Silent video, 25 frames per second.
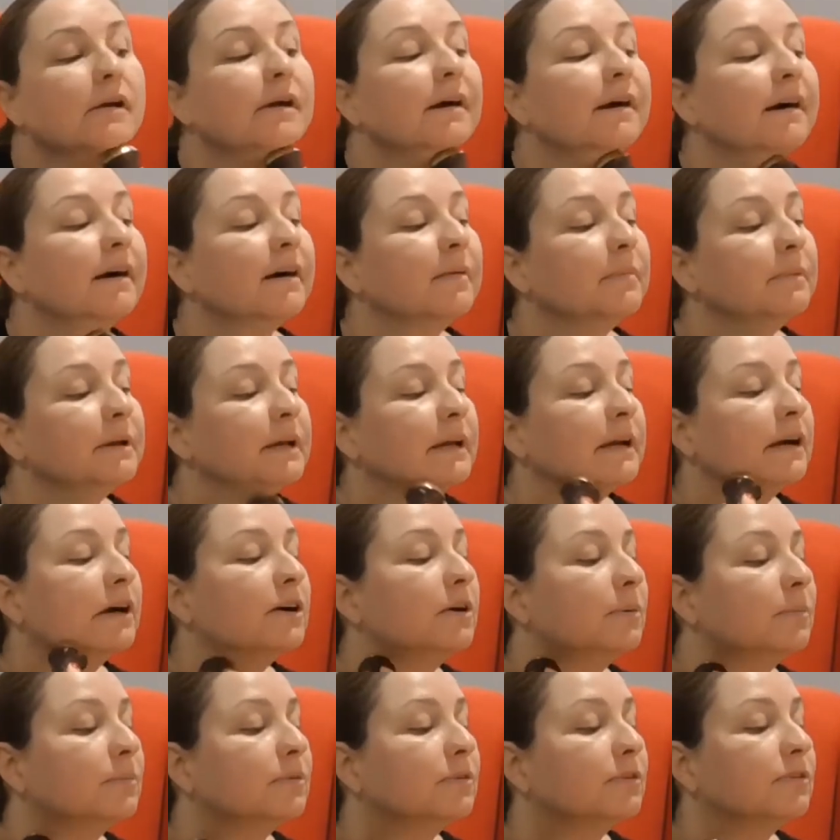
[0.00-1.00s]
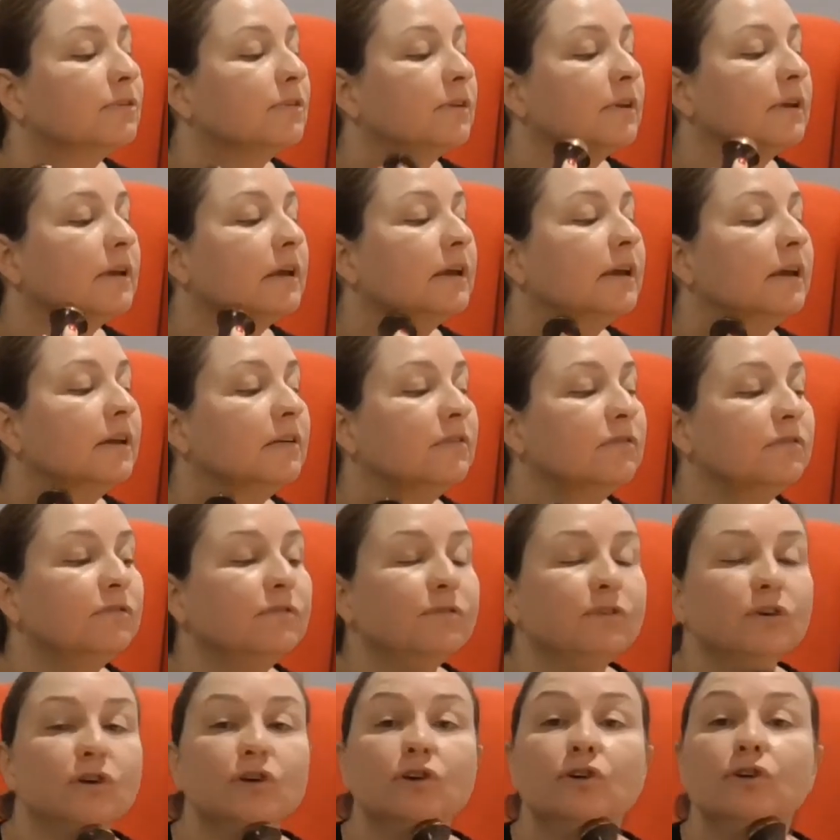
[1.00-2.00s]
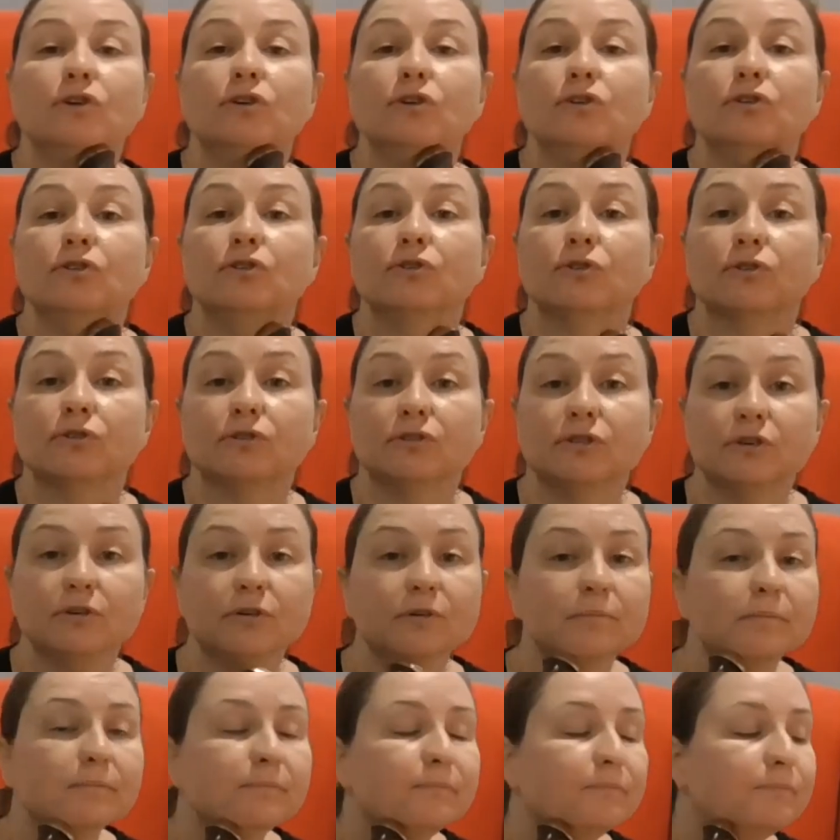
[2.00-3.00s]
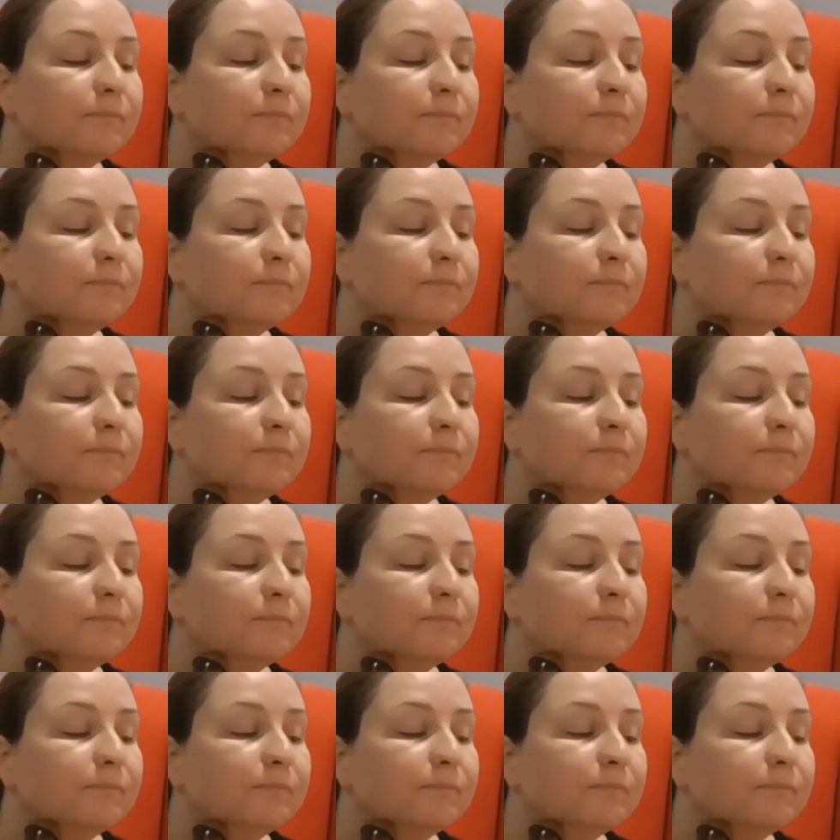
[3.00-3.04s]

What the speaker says: It helps infuse your serum.